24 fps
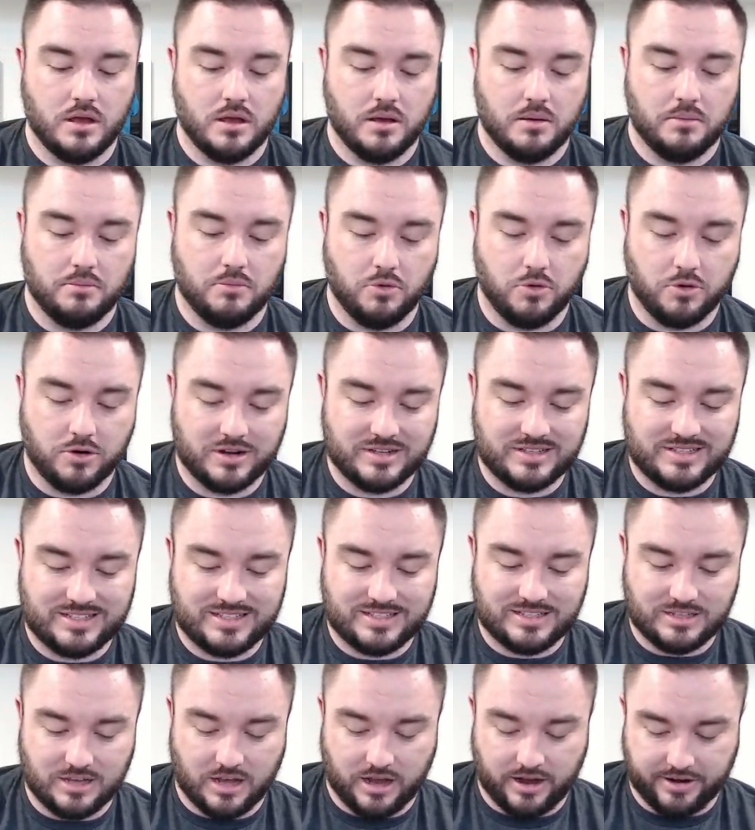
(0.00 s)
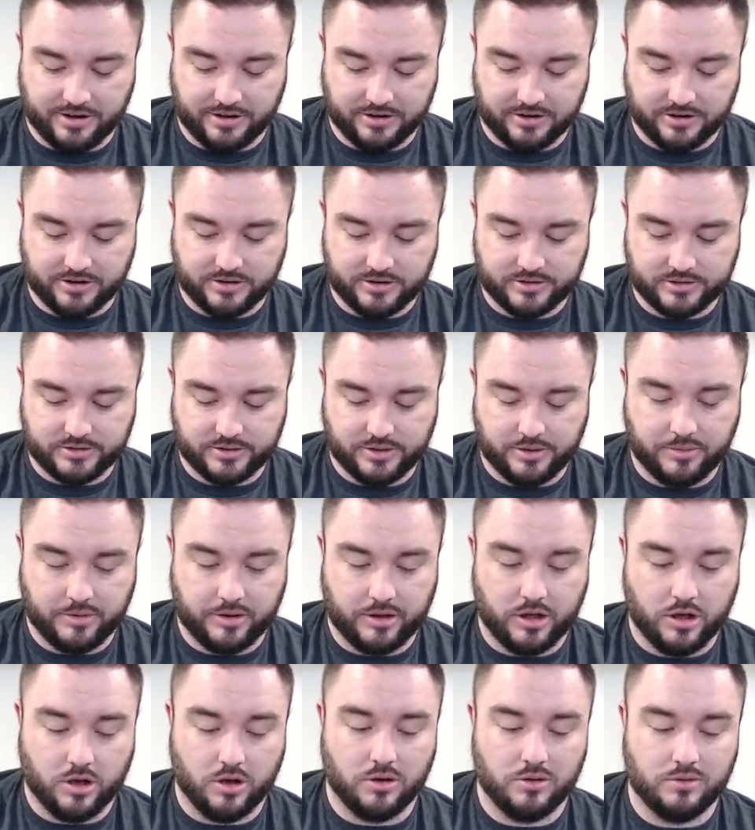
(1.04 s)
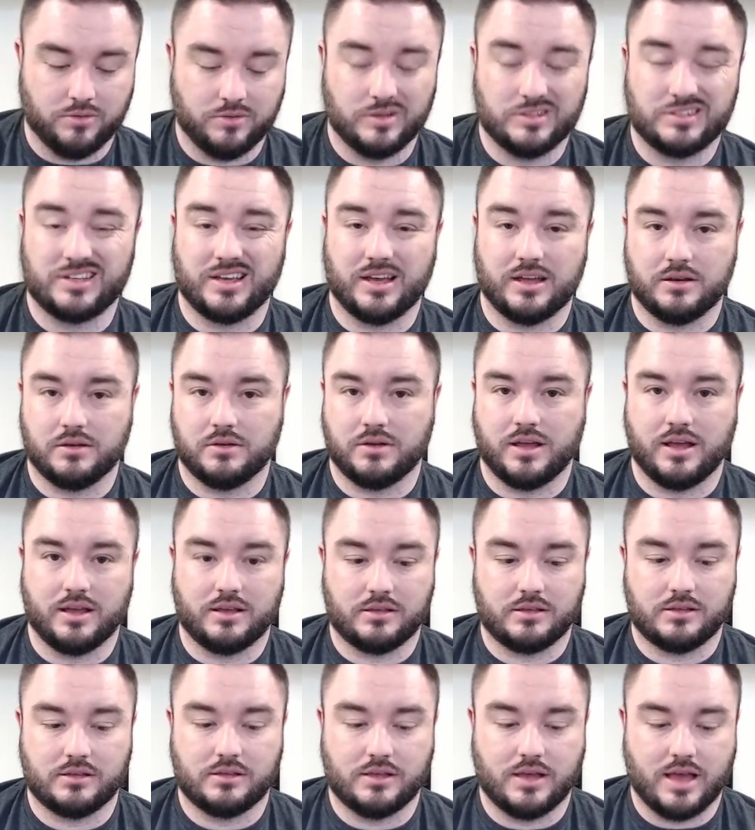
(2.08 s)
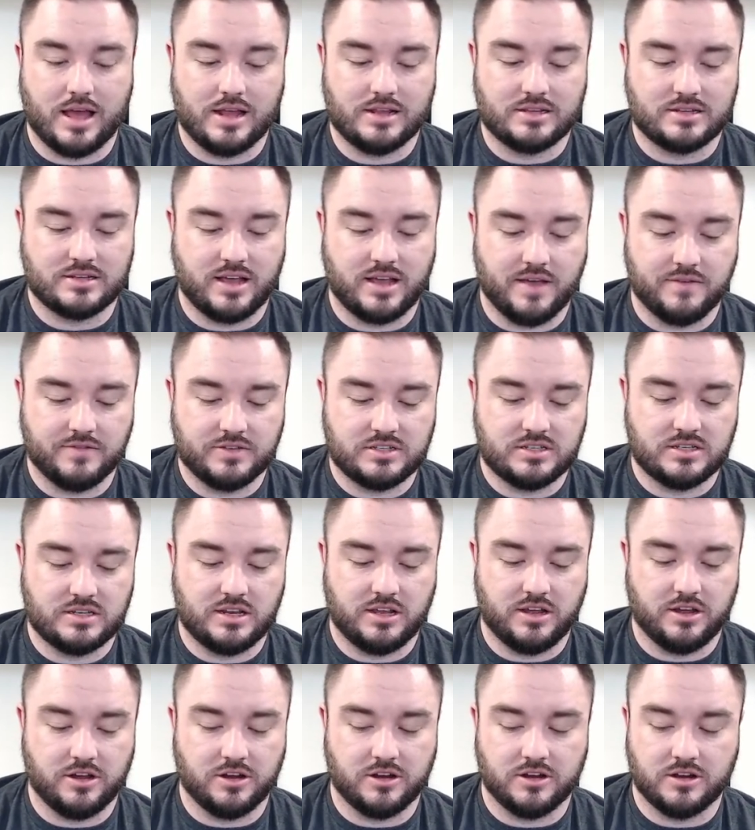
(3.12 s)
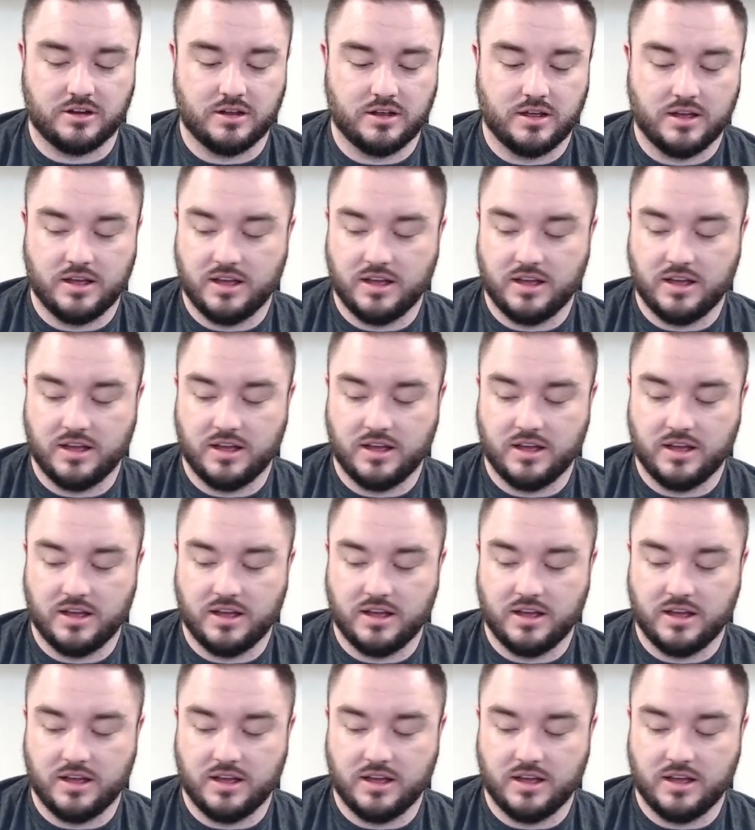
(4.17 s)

Moritz Seider. So here we go. Once again, has canvas in here.